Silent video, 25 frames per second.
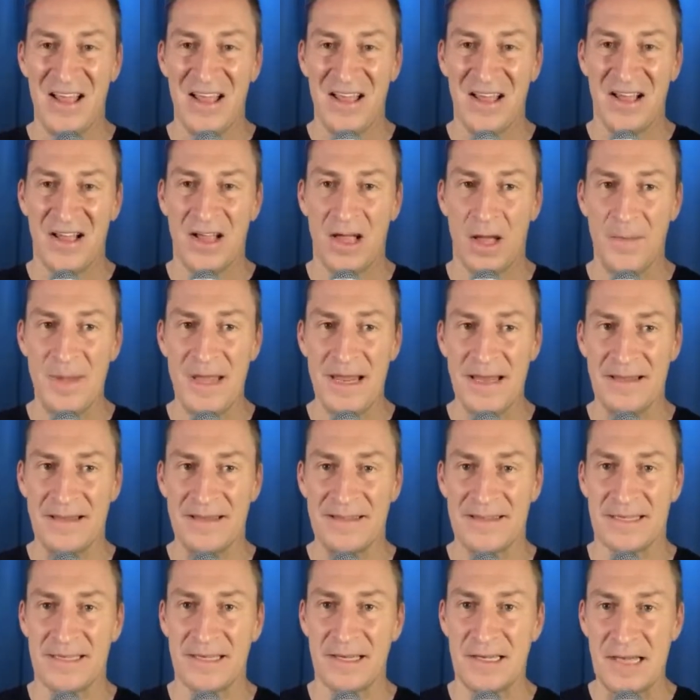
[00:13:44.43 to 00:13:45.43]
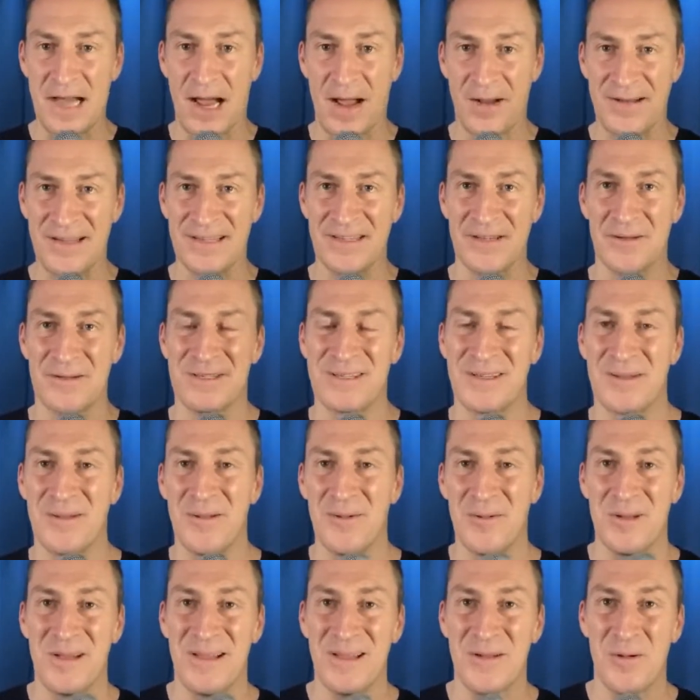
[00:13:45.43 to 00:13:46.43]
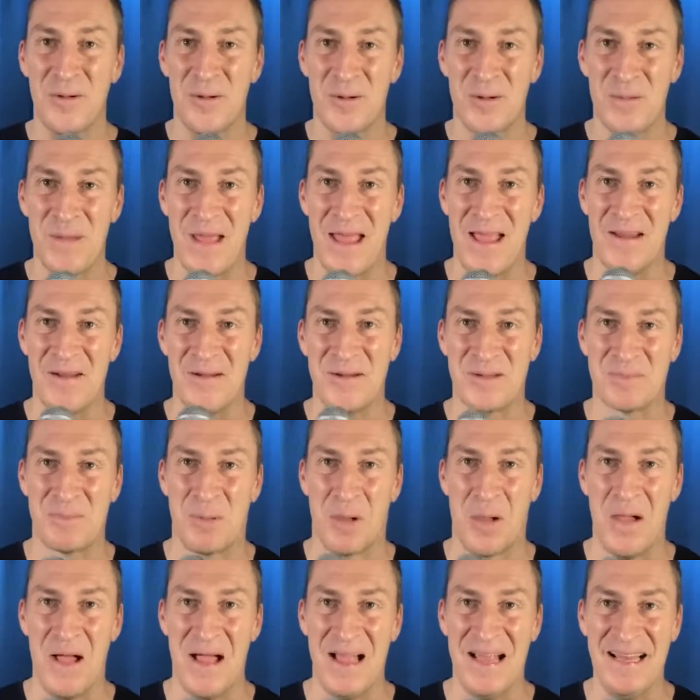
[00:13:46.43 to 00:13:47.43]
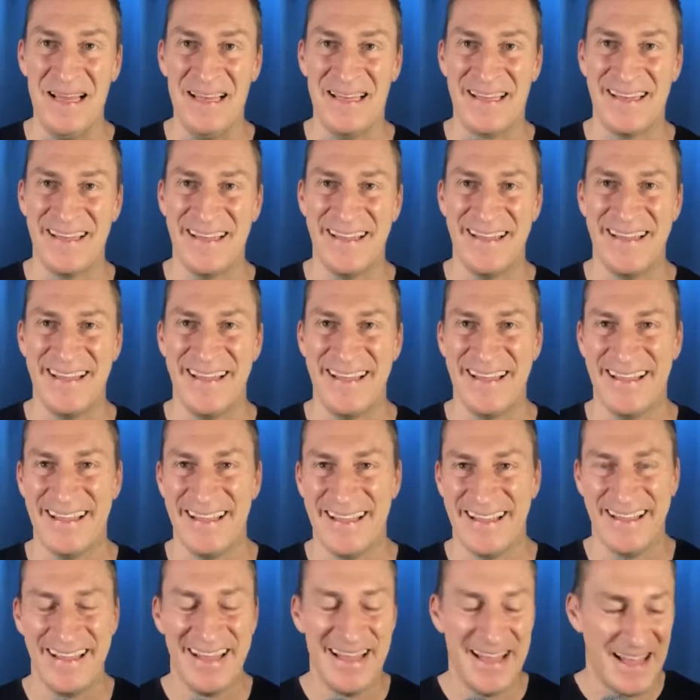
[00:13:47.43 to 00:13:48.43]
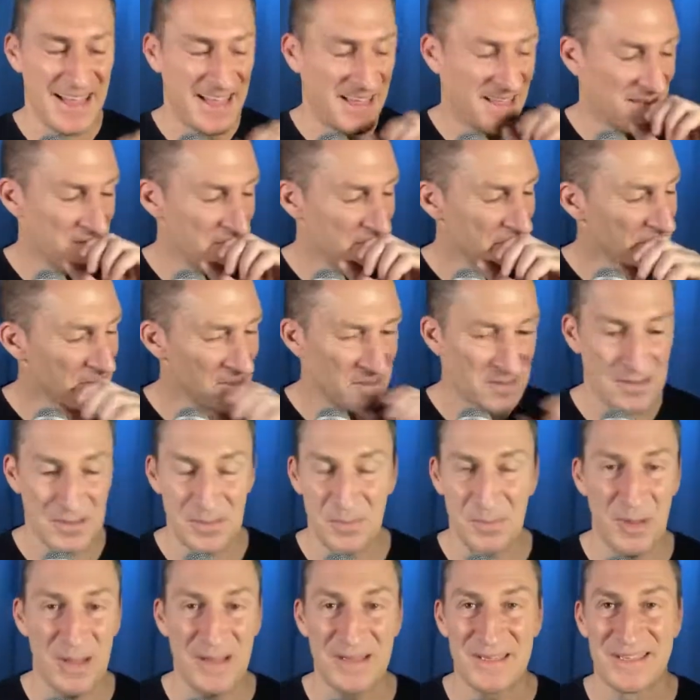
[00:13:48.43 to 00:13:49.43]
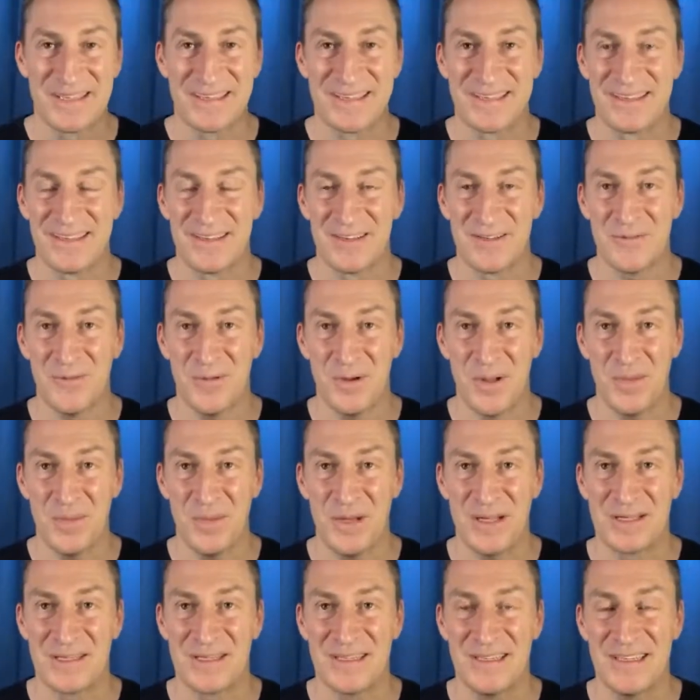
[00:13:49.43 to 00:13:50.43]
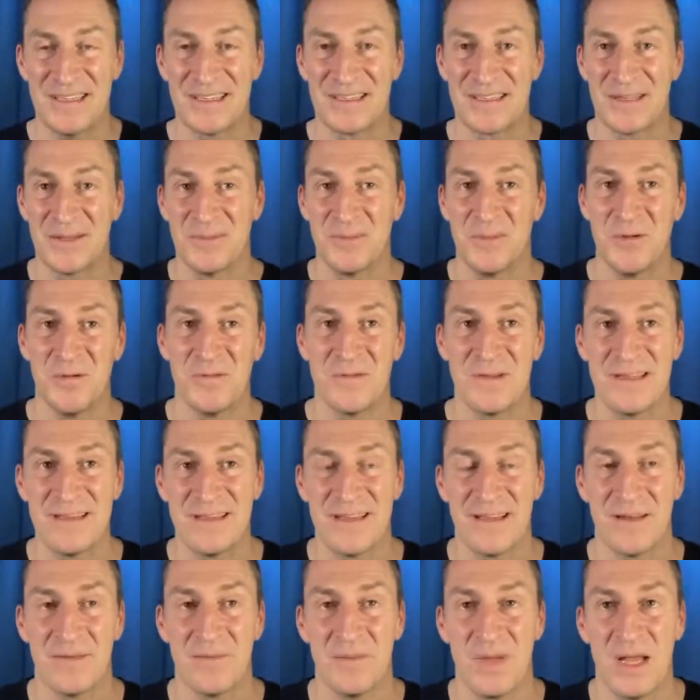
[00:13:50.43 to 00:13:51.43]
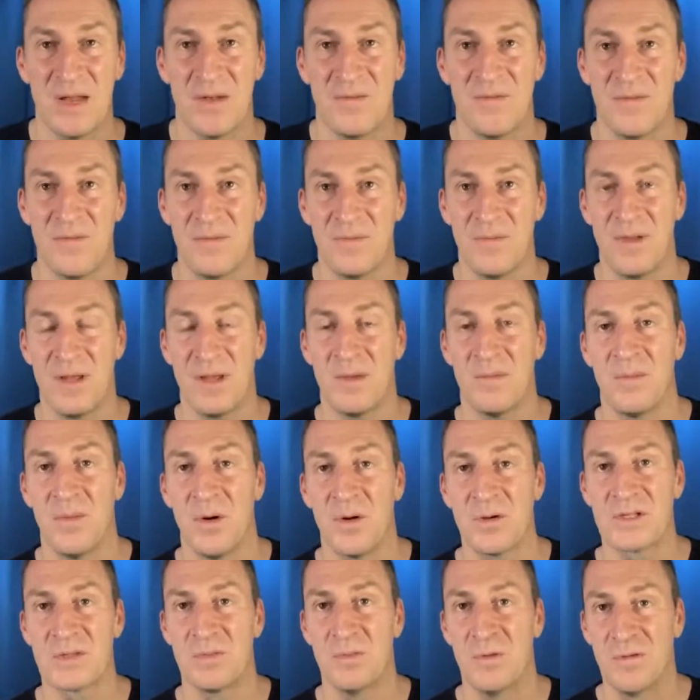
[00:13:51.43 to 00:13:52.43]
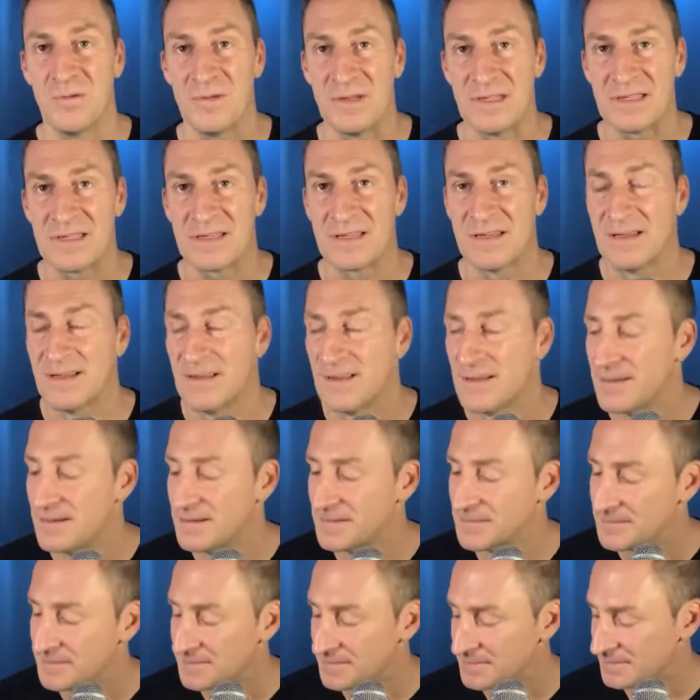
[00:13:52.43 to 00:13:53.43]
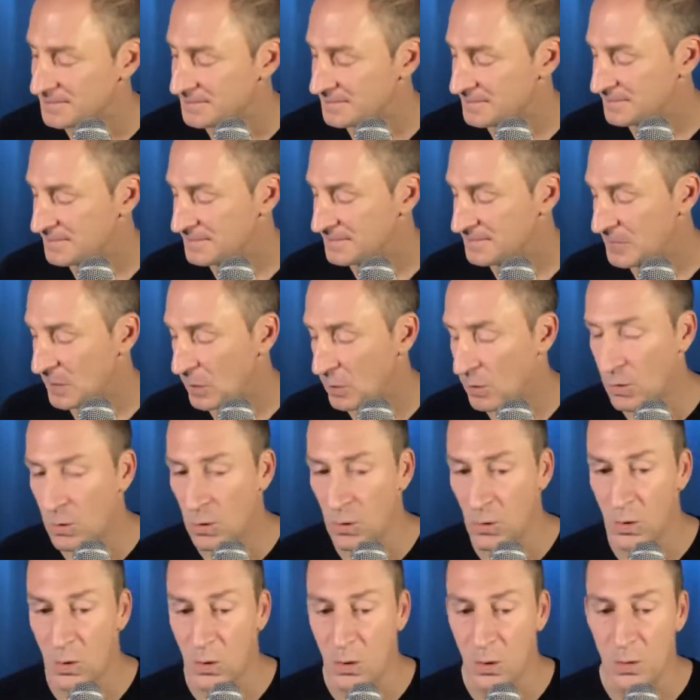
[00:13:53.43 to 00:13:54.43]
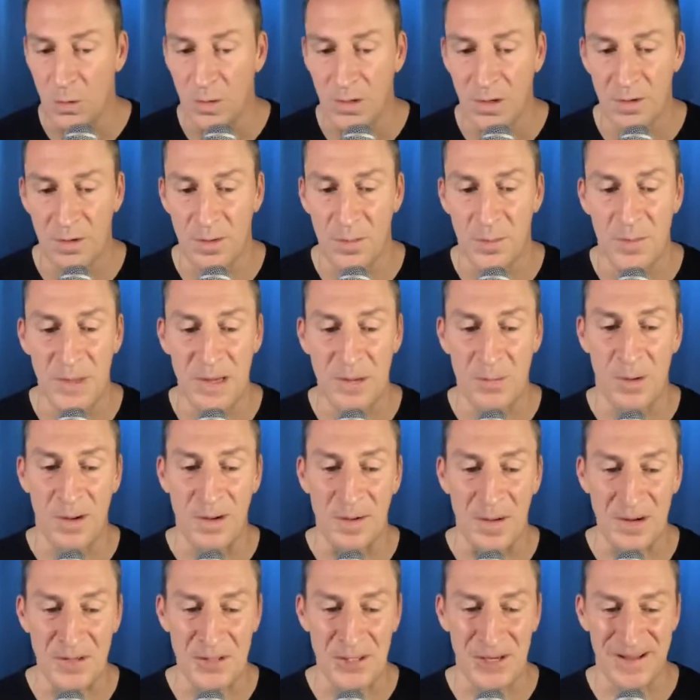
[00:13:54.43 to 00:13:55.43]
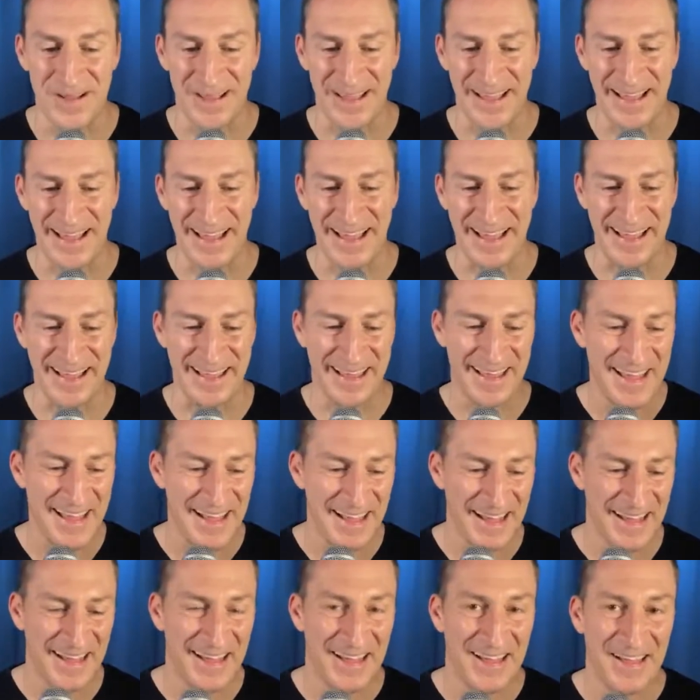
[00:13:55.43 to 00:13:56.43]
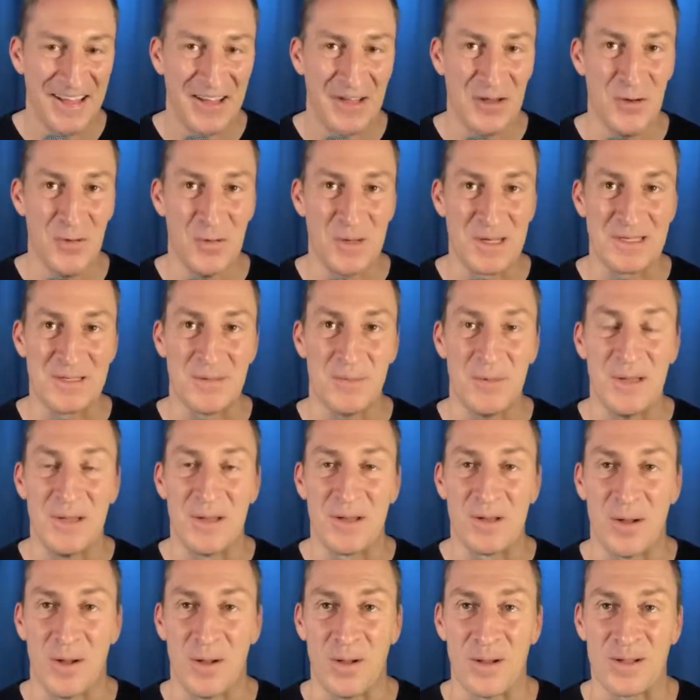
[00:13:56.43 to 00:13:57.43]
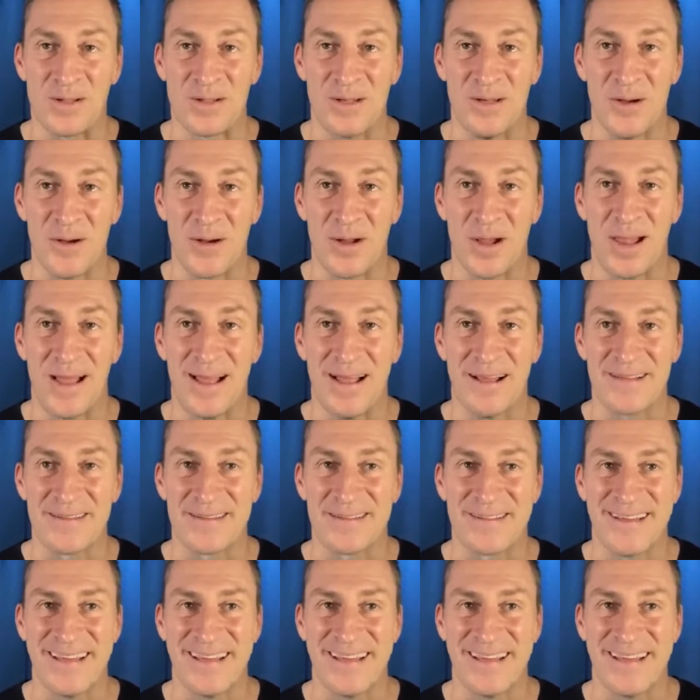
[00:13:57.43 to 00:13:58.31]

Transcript: come in and sit down. He's a lonely old man who's blind. It's the best. It's one of the best scenes in the movie, in most movies. Oh, you're a big one, aren't you? You must have been the tallest in your class.